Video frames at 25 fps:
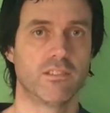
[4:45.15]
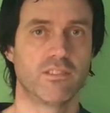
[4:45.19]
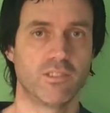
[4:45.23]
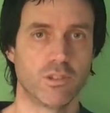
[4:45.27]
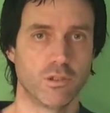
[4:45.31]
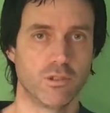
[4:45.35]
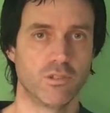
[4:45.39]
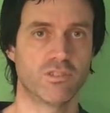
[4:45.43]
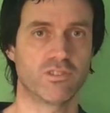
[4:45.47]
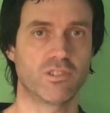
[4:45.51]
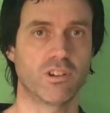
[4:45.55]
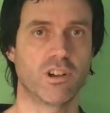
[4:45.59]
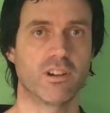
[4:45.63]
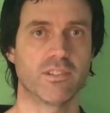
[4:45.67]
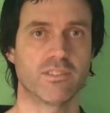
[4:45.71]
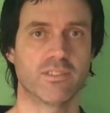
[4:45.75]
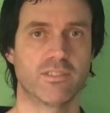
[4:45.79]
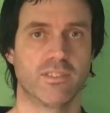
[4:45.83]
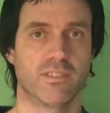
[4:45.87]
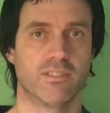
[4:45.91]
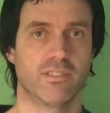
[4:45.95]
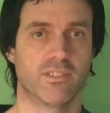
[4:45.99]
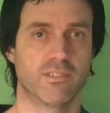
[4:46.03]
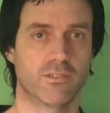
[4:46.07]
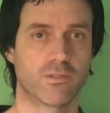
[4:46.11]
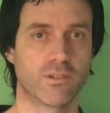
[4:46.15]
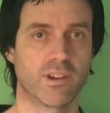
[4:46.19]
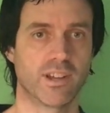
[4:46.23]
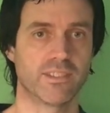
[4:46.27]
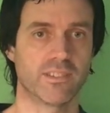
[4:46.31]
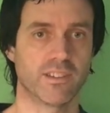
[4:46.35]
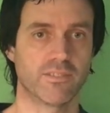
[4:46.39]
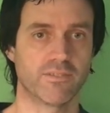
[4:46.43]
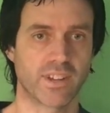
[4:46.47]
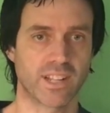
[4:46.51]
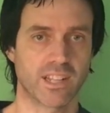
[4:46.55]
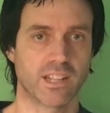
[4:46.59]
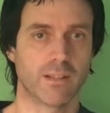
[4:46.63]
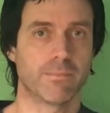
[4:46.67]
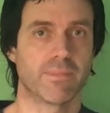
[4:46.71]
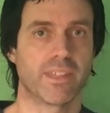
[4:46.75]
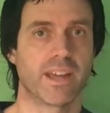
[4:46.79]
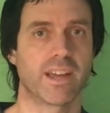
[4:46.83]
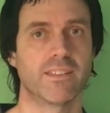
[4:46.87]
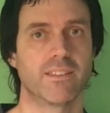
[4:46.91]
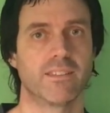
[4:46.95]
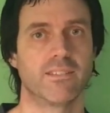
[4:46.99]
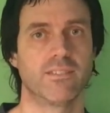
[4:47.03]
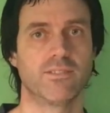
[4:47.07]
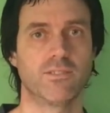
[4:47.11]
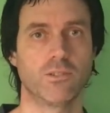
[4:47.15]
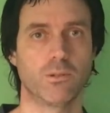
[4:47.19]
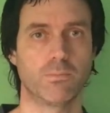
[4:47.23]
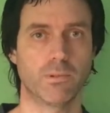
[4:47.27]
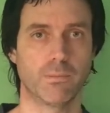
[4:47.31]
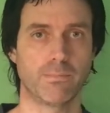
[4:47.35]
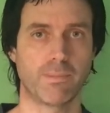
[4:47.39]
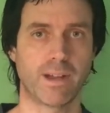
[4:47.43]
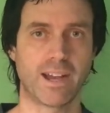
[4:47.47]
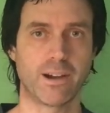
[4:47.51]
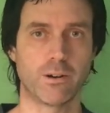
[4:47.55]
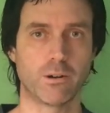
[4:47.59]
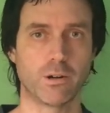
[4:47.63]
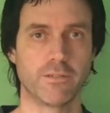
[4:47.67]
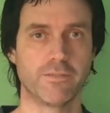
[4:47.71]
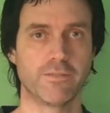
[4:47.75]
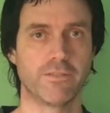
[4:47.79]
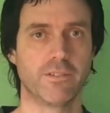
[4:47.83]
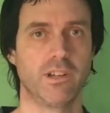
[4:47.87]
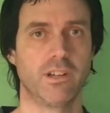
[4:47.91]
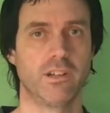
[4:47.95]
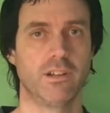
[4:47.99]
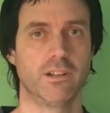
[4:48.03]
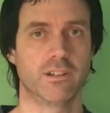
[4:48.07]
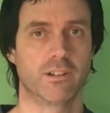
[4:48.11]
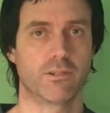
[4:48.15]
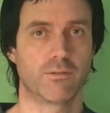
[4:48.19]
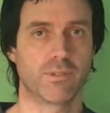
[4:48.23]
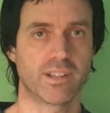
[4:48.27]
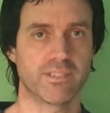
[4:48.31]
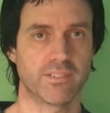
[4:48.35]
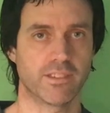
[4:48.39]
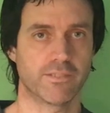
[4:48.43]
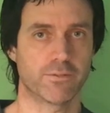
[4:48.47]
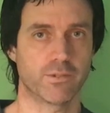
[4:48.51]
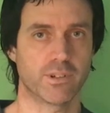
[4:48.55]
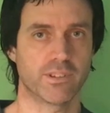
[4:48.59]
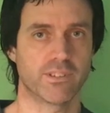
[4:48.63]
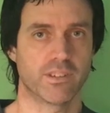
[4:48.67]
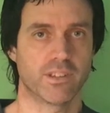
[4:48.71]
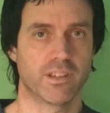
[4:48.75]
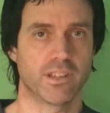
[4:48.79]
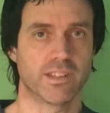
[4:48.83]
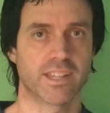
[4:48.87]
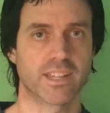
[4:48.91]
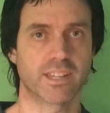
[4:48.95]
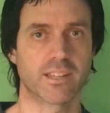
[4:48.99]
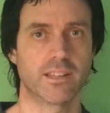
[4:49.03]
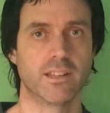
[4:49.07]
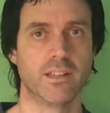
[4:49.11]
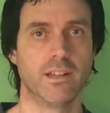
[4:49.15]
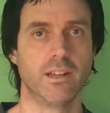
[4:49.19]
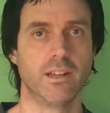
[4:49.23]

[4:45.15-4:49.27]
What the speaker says: two shots to try and develop that superpower of aggressive returning.